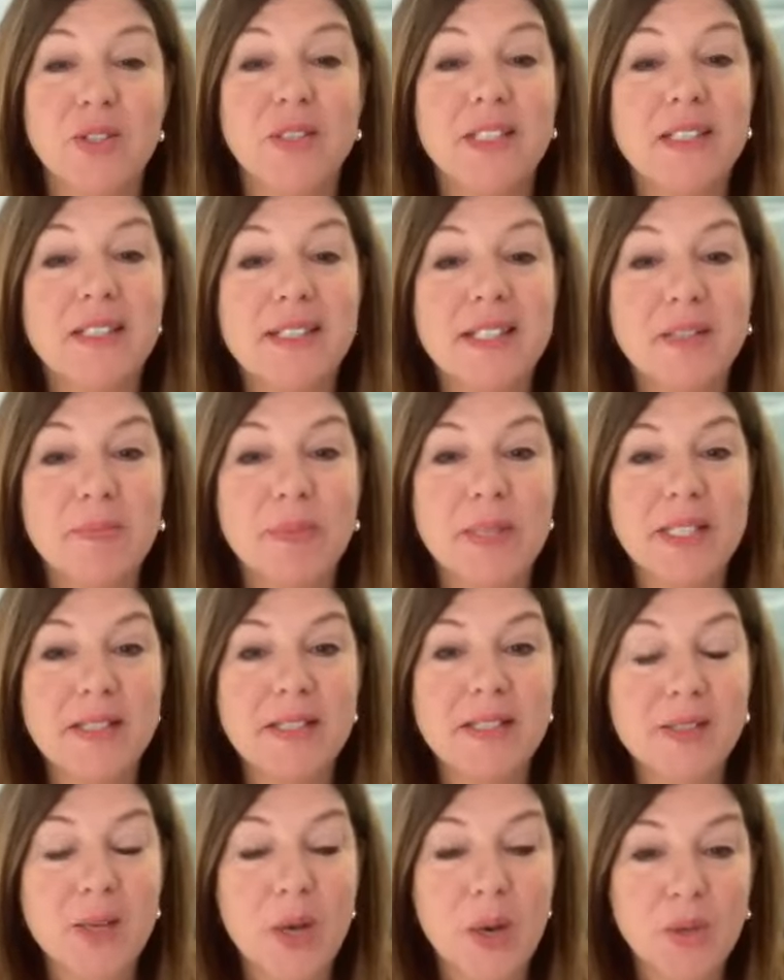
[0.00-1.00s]
holistic
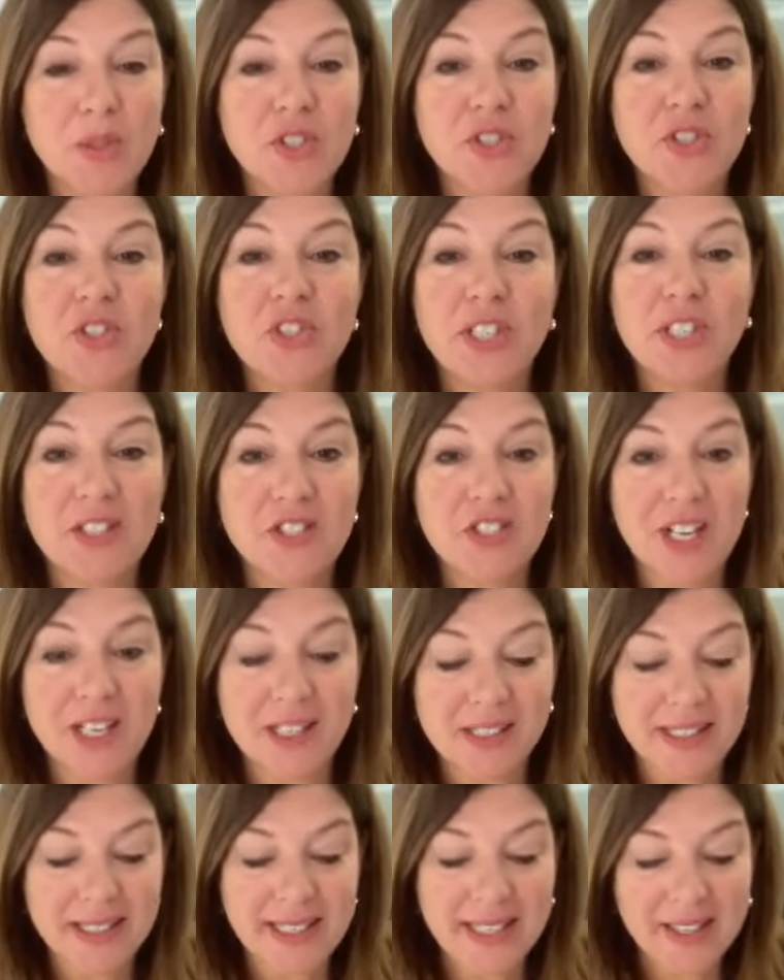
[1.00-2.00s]
business coach, Gina
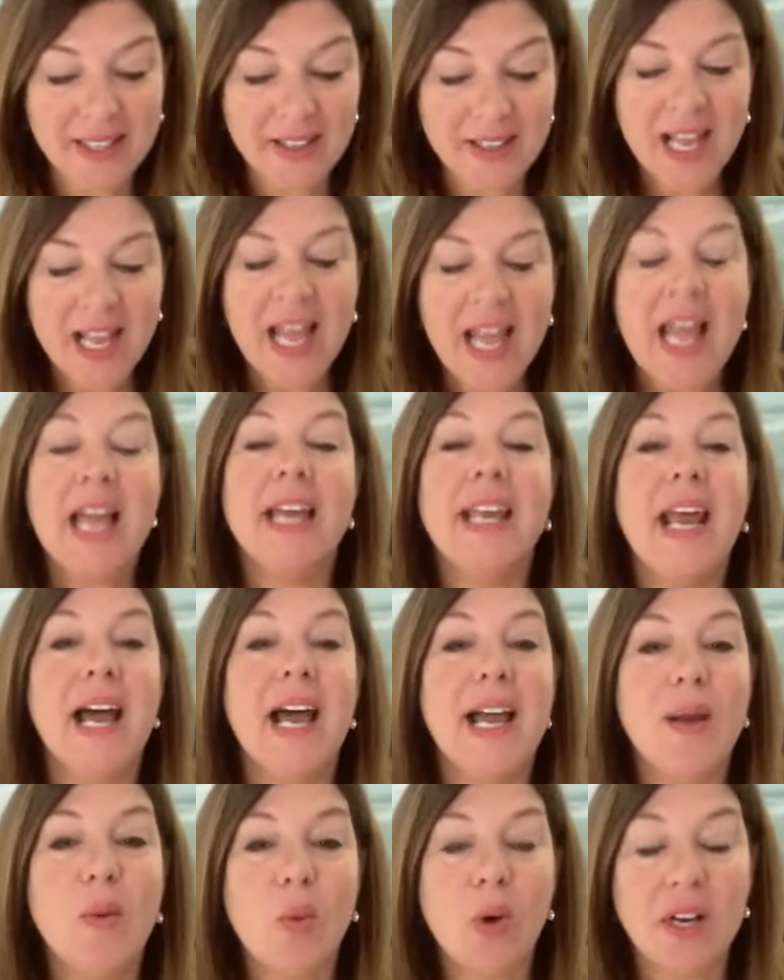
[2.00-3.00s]
Johnson here, and
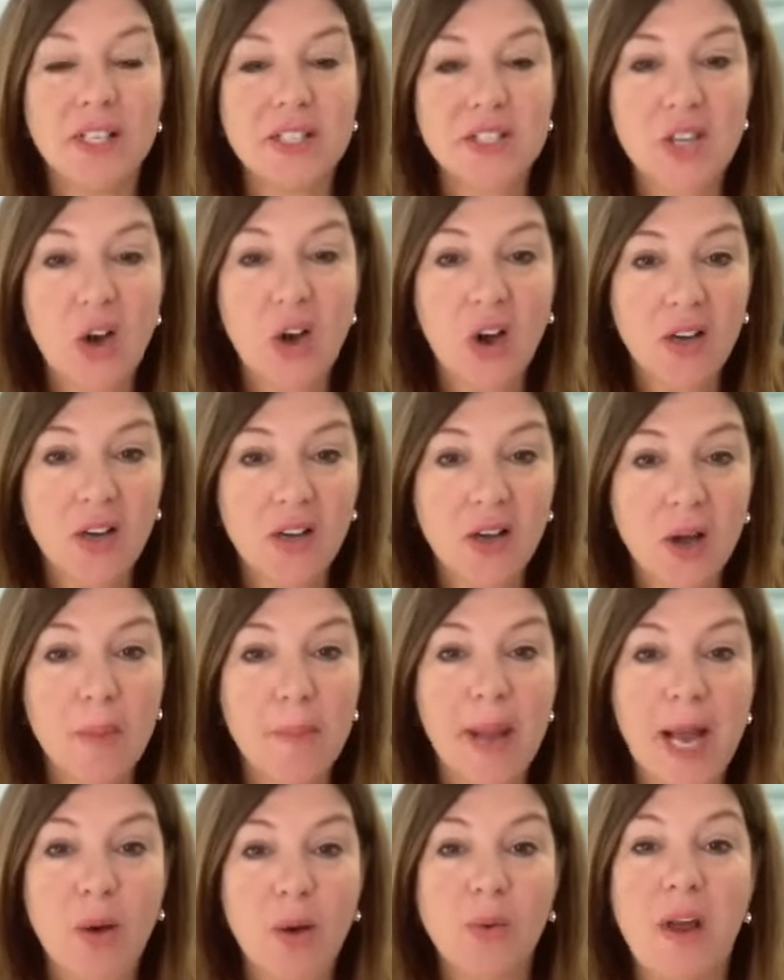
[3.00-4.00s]
I want to talk
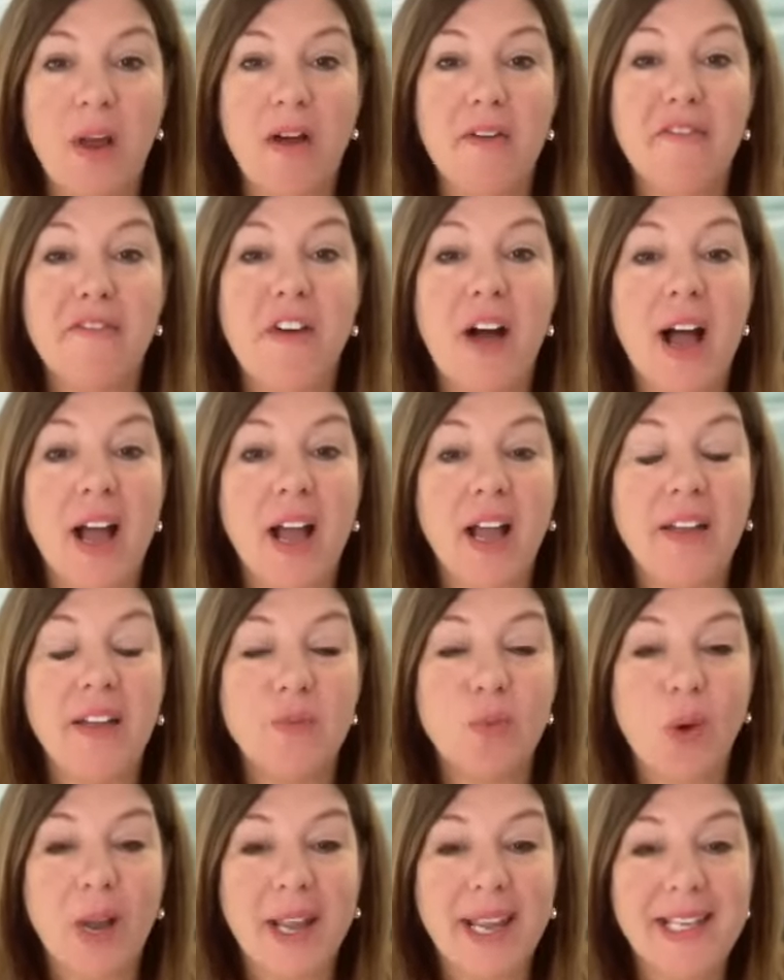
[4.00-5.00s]
about 5
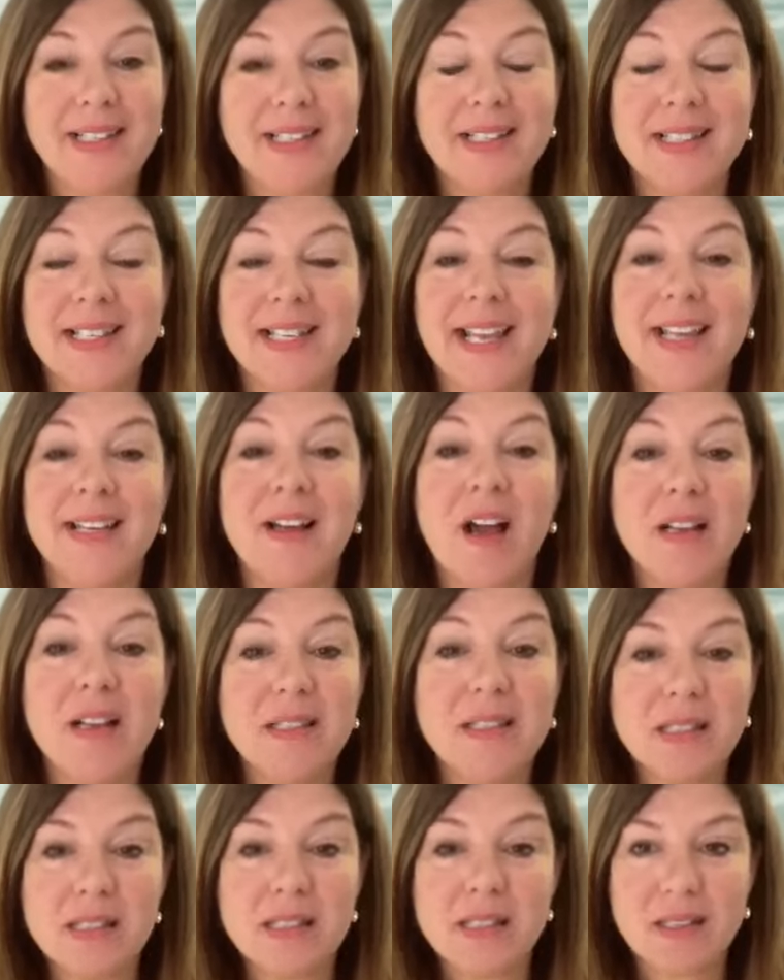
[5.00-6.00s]
ways to get
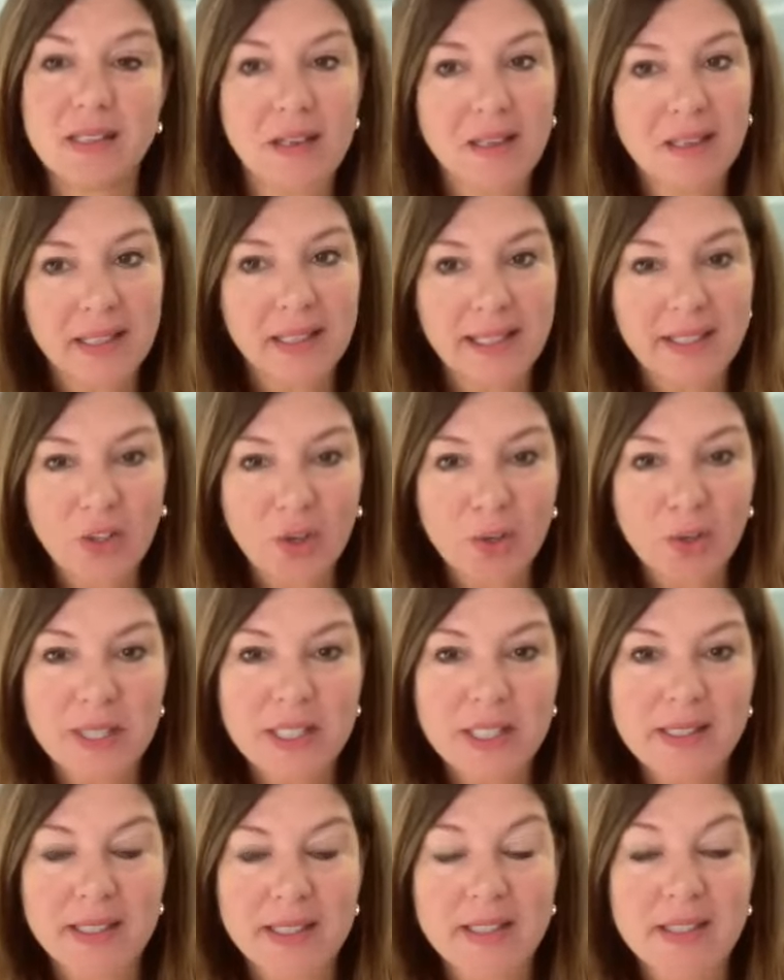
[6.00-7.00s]
unstuck in your
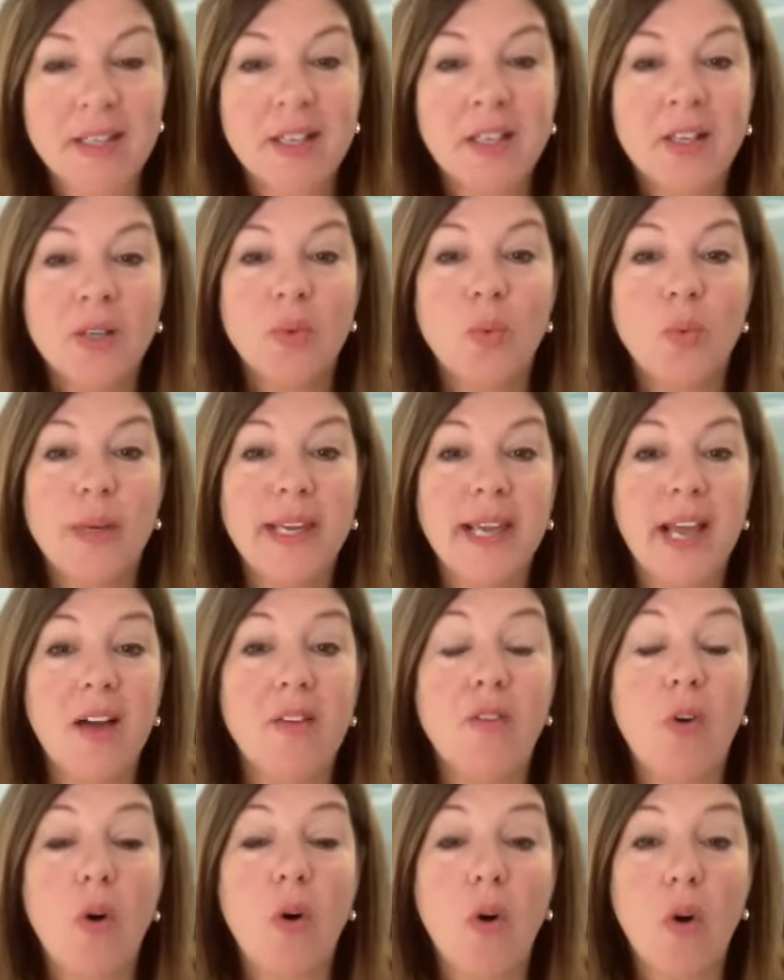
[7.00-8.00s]
business. We
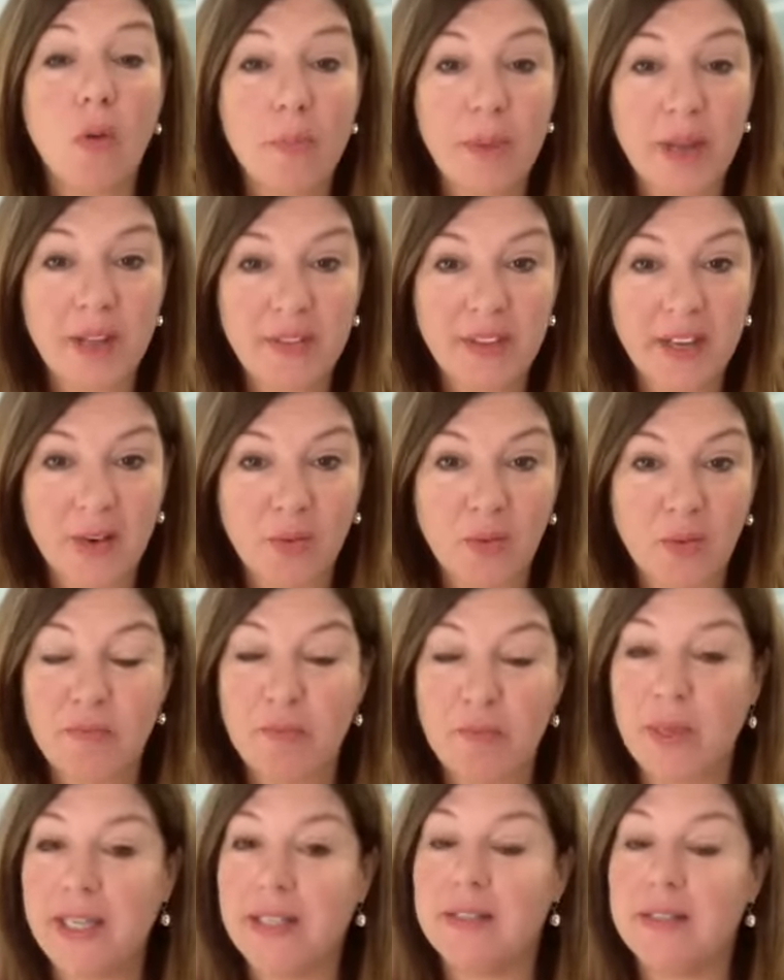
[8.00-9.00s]
have all been there. We've
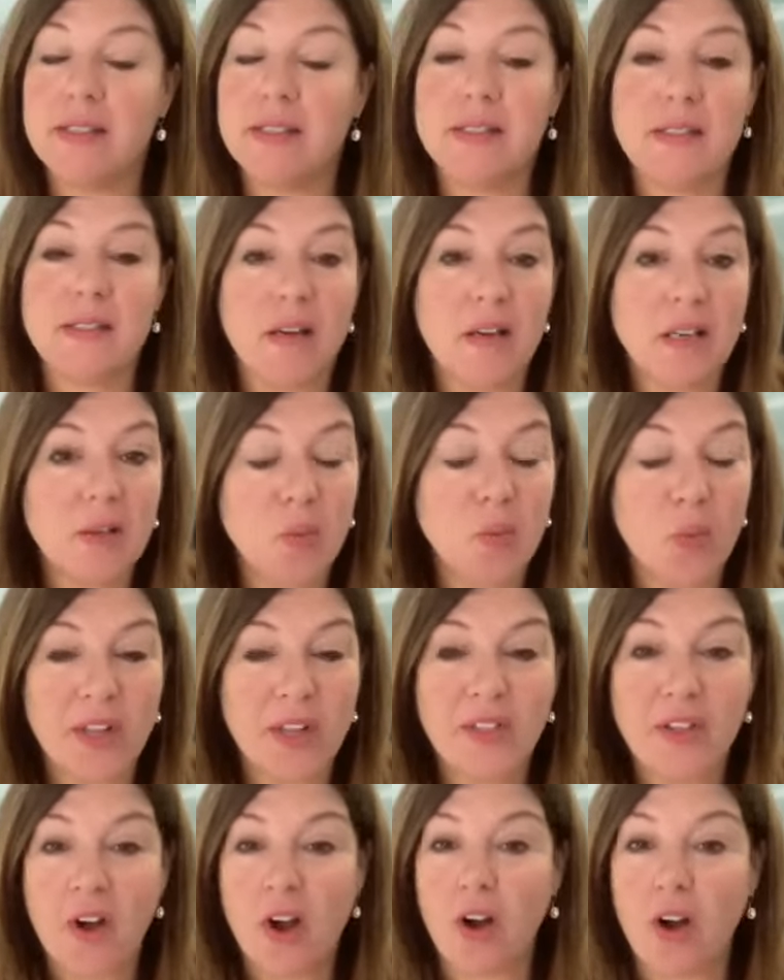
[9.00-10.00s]
been stuck
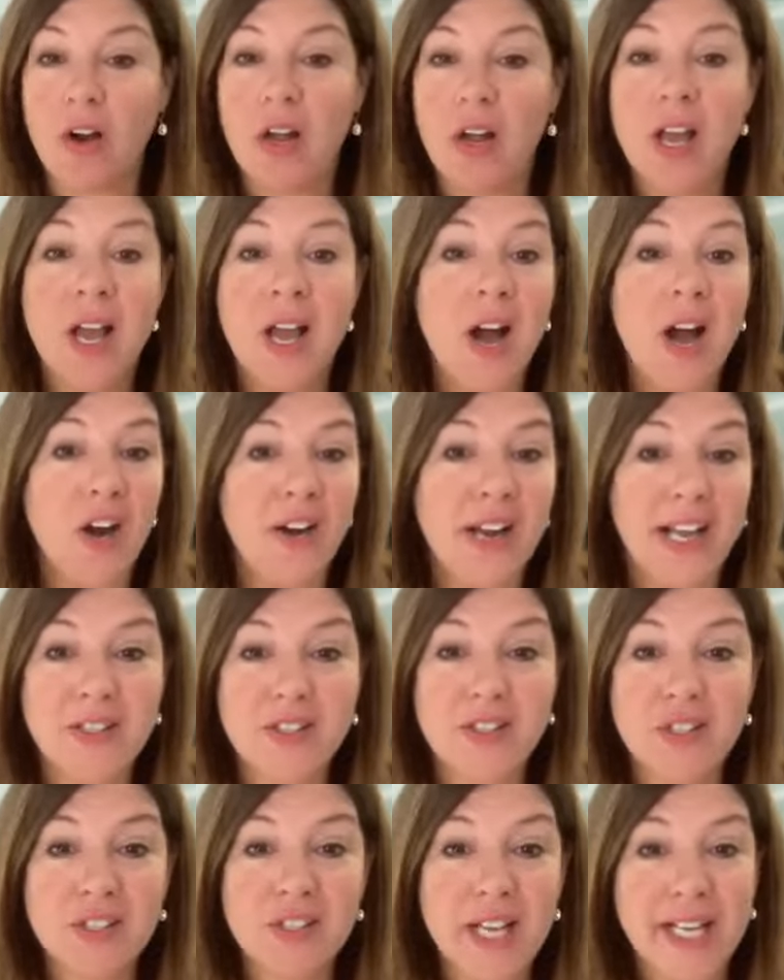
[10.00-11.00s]
with our
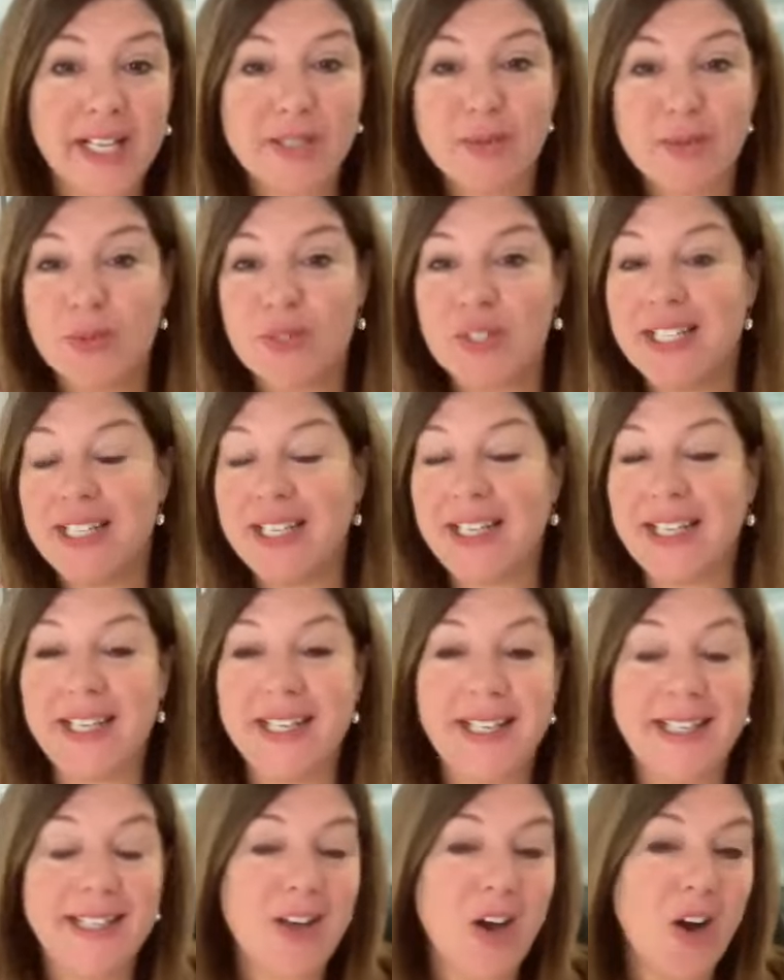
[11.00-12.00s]
exercise
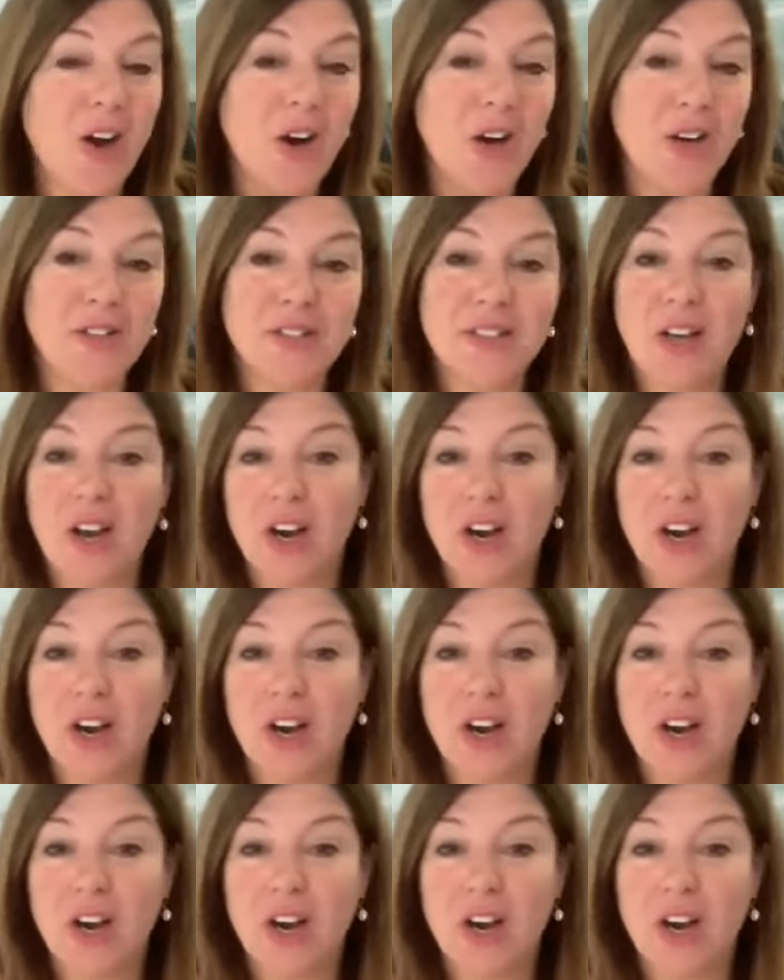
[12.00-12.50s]
routine, our